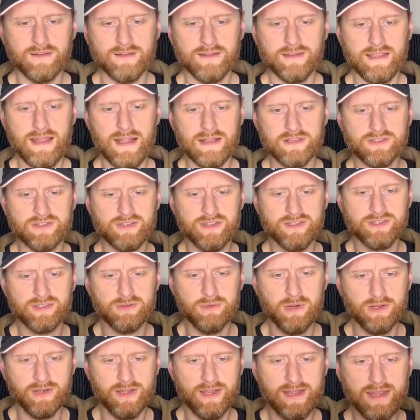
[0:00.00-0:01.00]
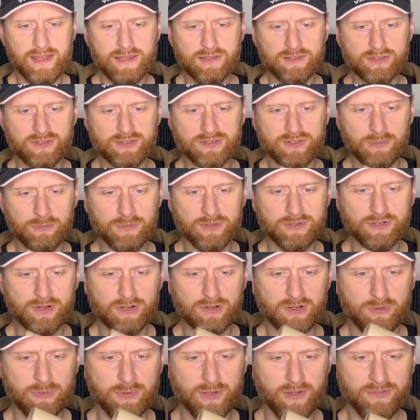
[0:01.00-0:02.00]
catch system on here to stop the stock
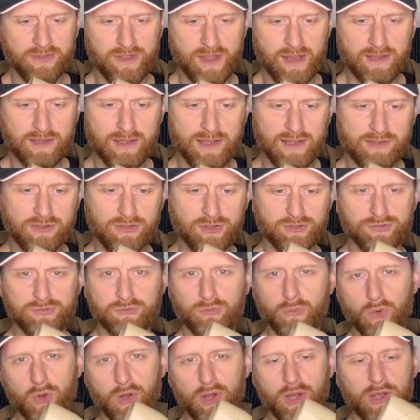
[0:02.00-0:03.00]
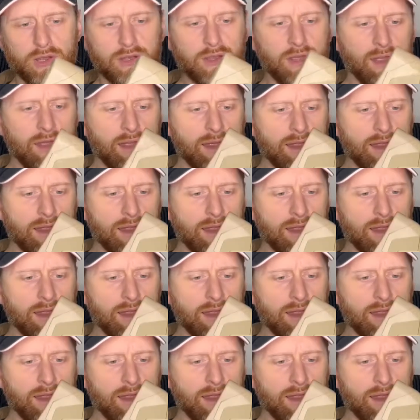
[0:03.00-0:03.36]
coming off the end. It doesn't work.